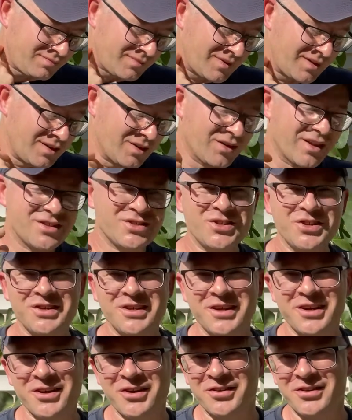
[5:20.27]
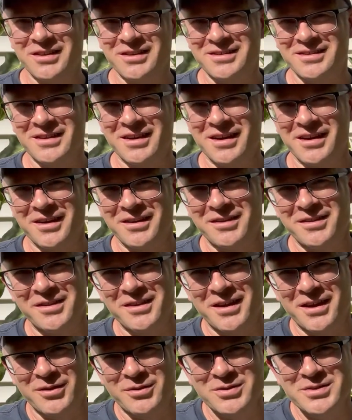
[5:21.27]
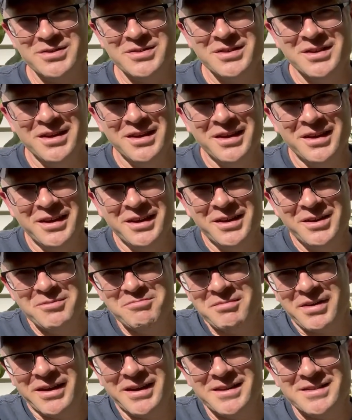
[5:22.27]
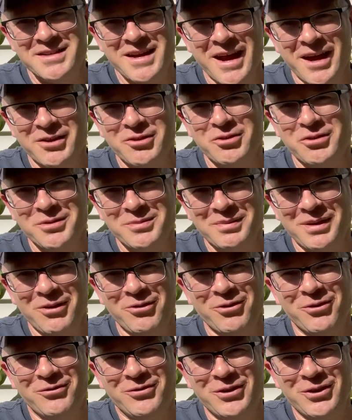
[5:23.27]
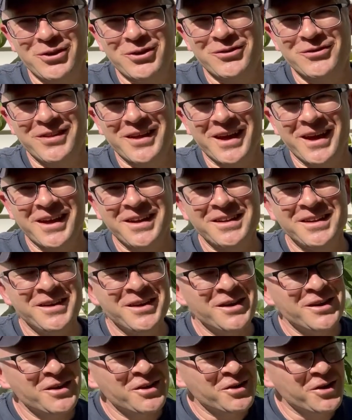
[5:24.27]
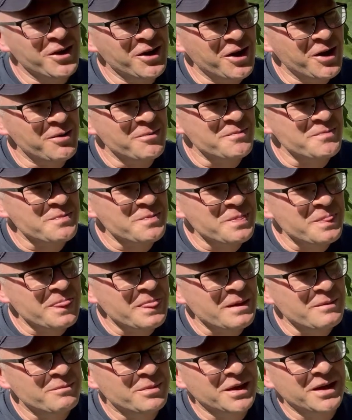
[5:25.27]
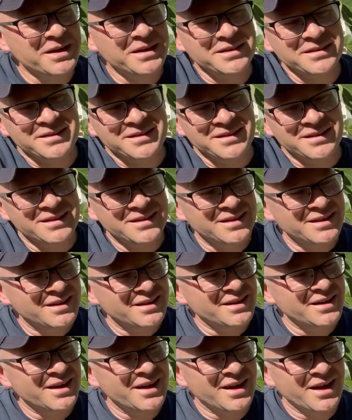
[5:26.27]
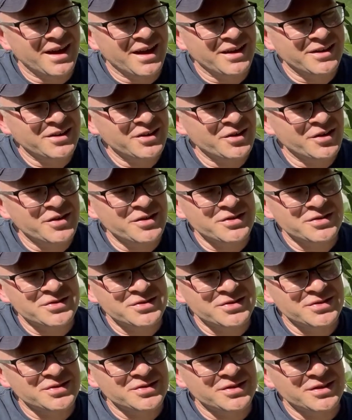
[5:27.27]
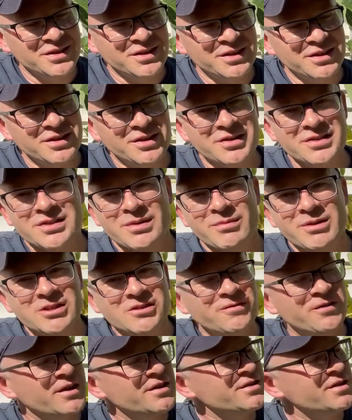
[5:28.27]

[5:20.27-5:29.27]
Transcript: you know, that's good to hear that that I was, I guess, accurate in my review of that. But you know, there's, you know, some of these figs